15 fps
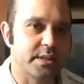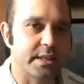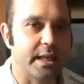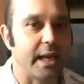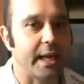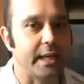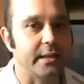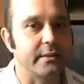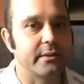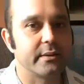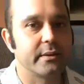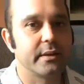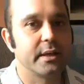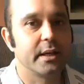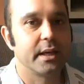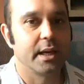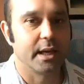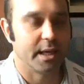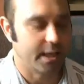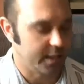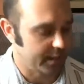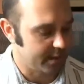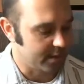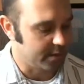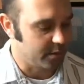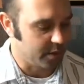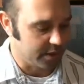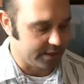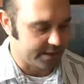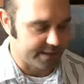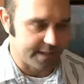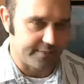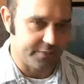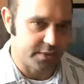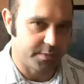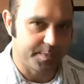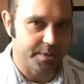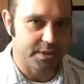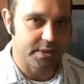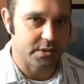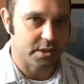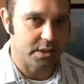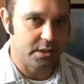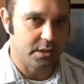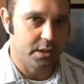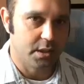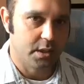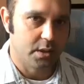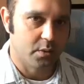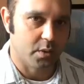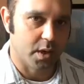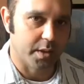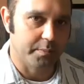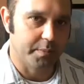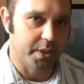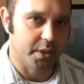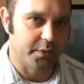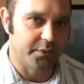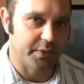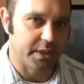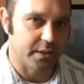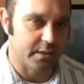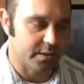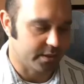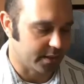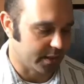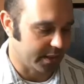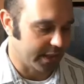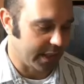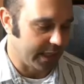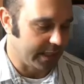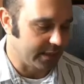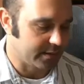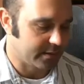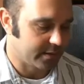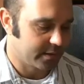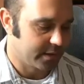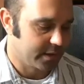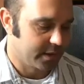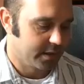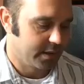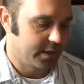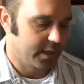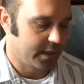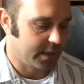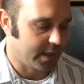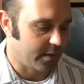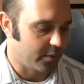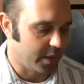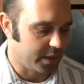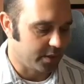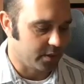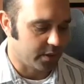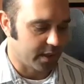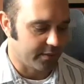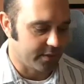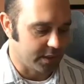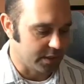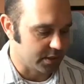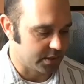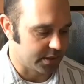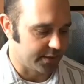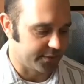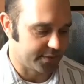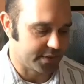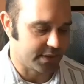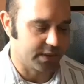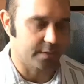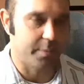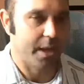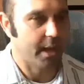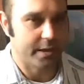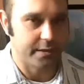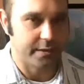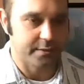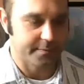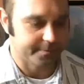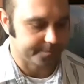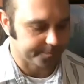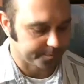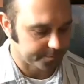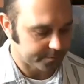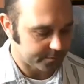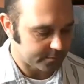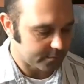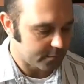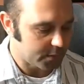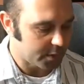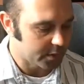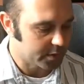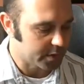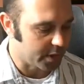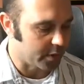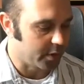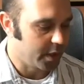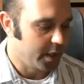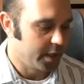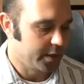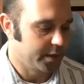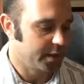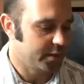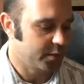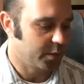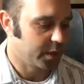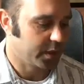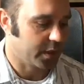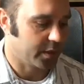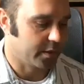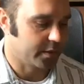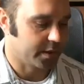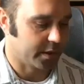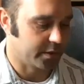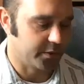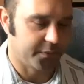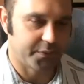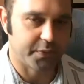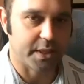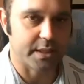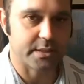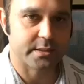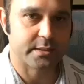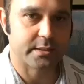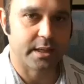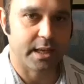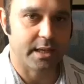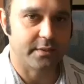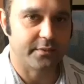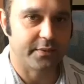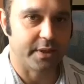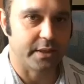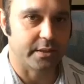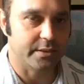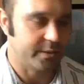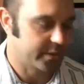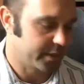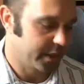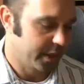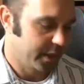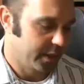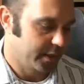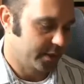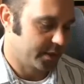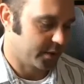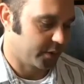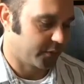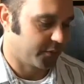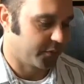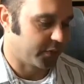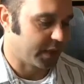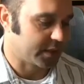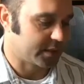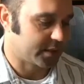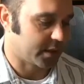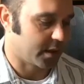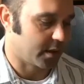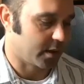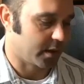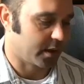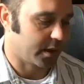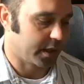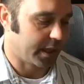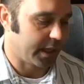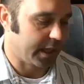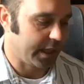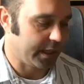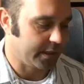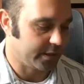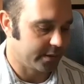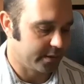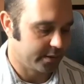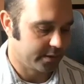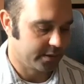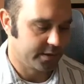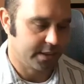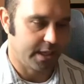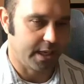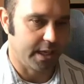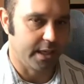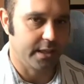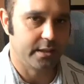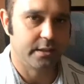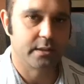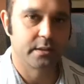8, and I like to do it in 7th position, where our middle finger is on 8, and that way you don't have any shifts in the pattern. So this one goes, I'll do frets and fingers. So the frets are 8, 10,